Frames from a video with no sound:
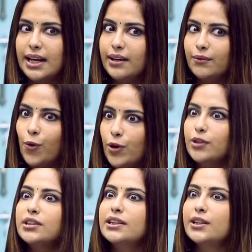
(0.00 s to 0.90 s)
and i
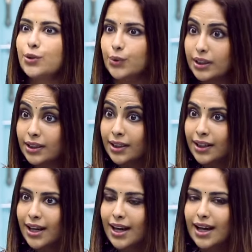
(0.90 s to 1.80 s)
want to stick to it
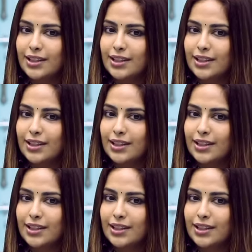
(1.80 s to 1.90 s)
mm.